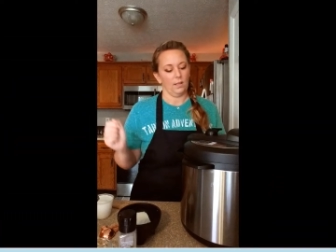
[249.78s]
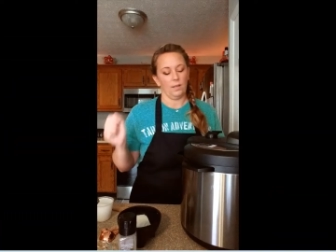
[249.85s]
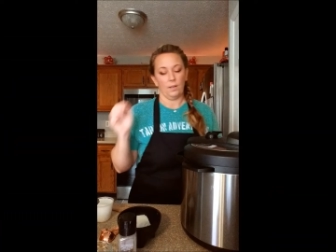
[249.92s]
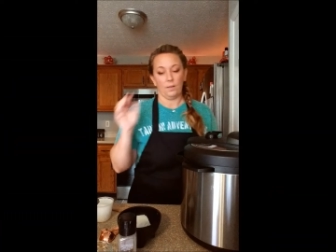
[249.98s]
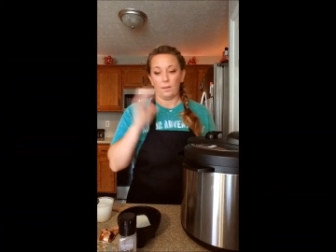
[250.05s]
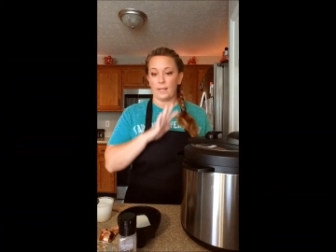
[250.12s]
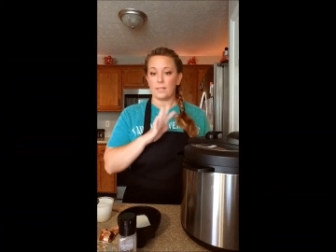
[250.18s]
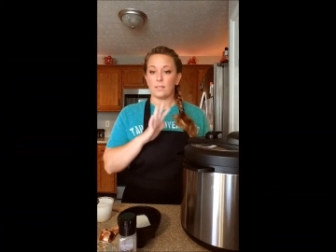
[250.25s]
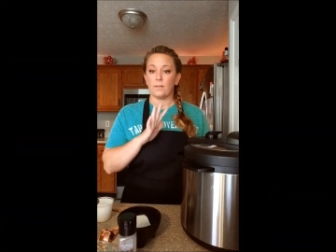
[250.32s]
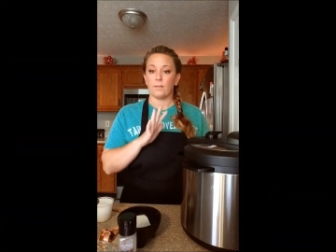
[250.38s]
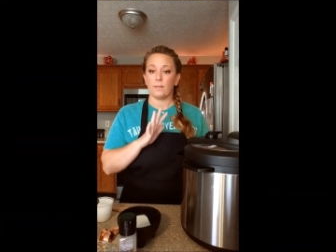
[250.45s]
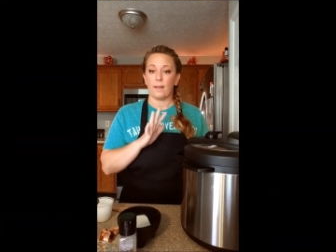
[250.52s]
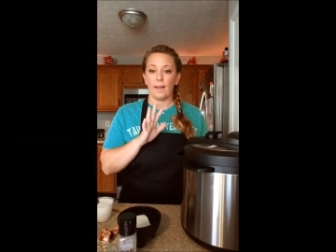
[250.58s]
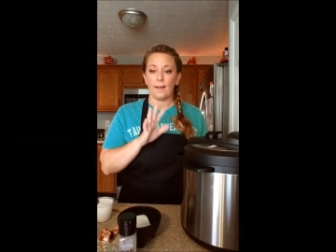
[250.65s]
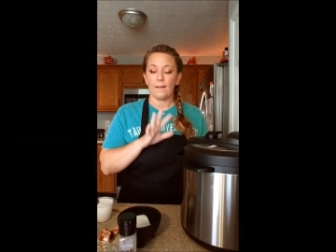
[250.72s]
Okay, so
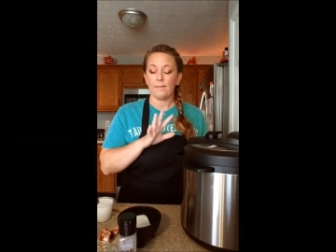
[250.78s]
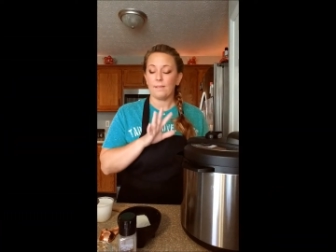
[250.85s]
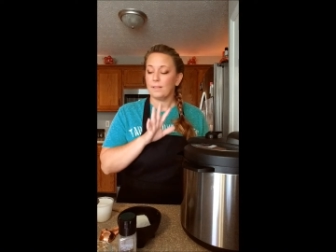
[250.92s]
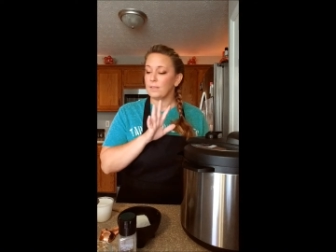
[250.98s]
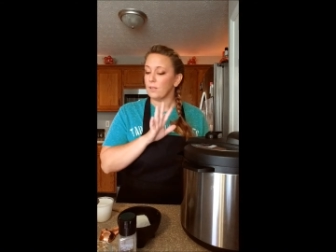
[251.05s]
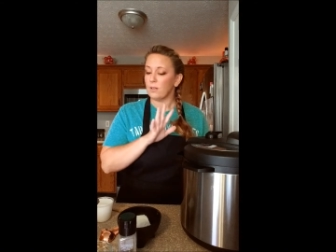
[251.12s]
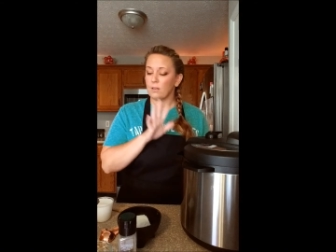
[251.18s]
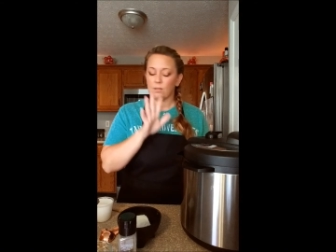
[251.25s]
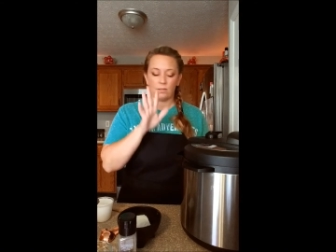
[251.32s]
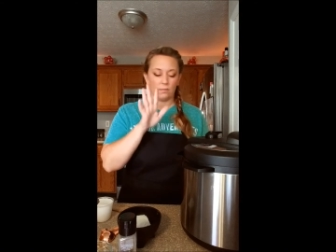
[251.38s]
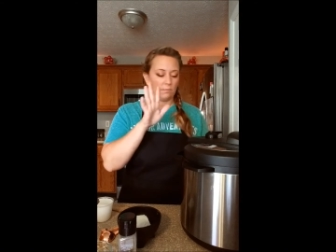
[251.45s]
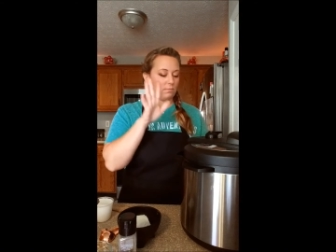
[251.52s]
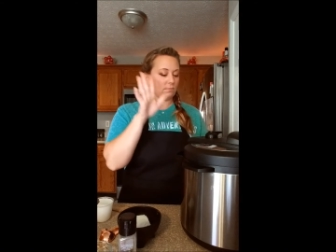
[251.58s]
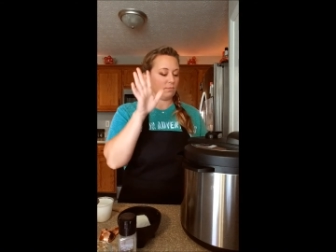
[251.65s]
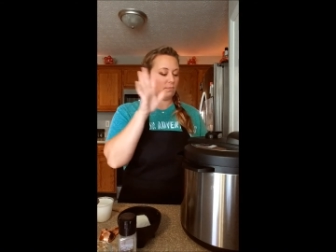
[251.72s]
now it's all
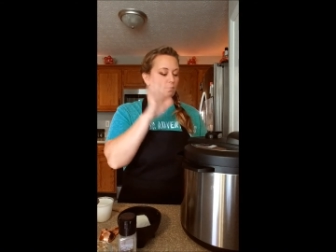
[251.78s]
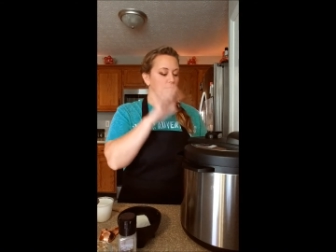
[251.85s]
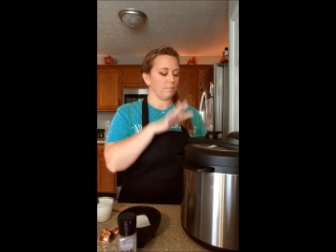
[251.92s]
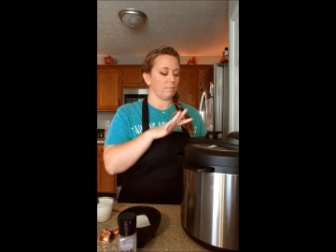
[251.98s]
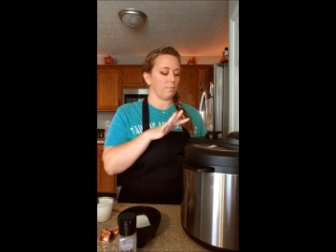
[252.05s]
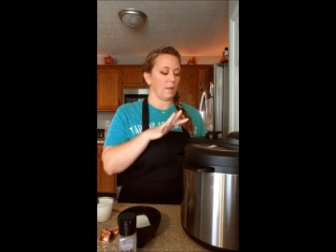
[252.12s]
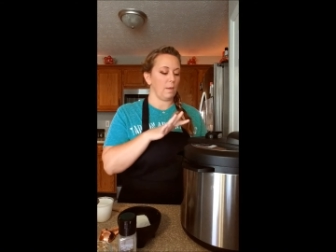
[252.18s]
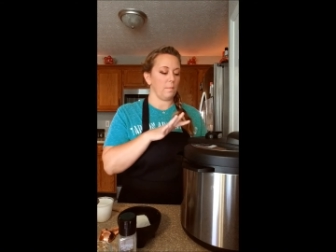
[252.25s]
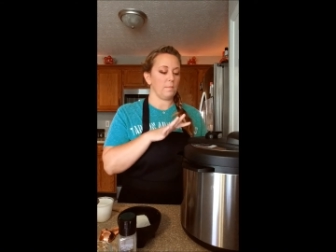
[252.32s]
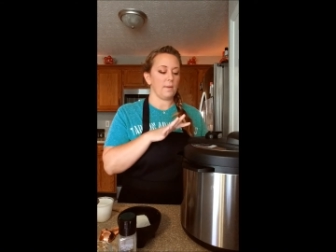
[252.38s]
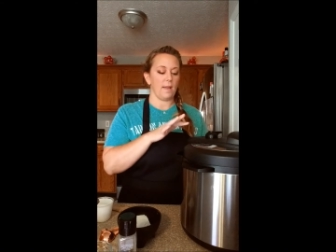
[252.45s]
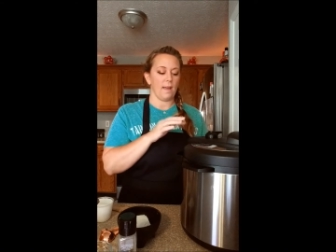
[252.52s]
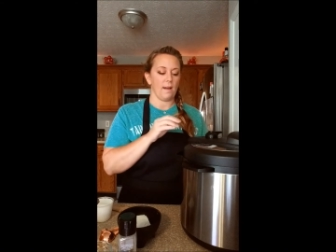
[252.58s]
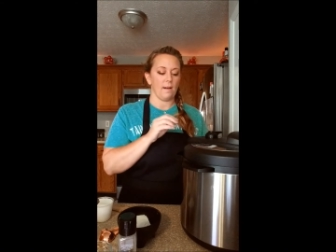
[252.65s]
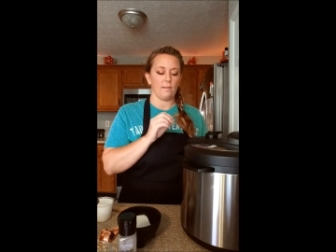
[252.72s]
come
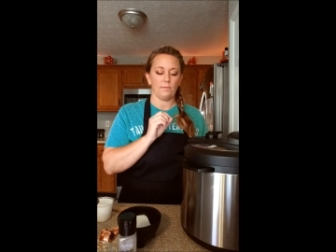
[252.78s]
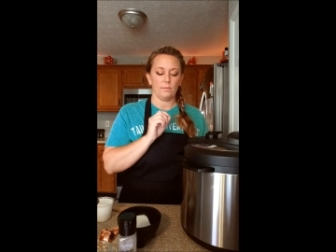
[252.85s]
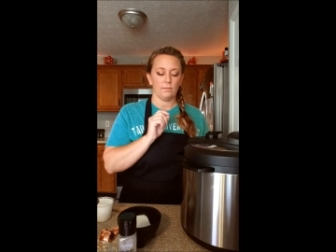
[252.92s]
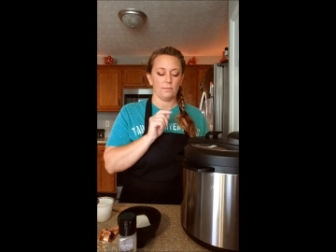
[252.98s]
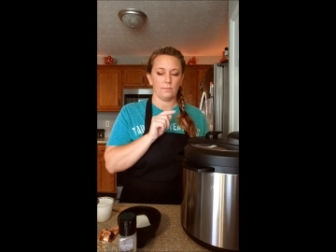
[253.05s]
down.